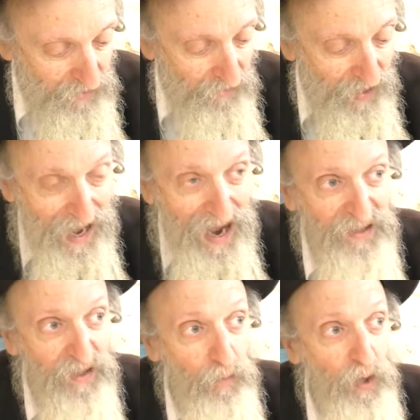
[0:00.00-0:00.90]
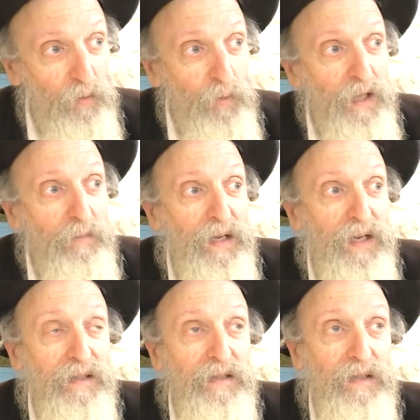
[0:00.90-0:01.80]
of the chayas and the moichin. Really
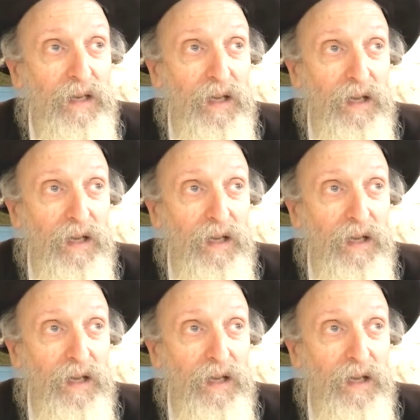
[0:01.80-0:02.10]
means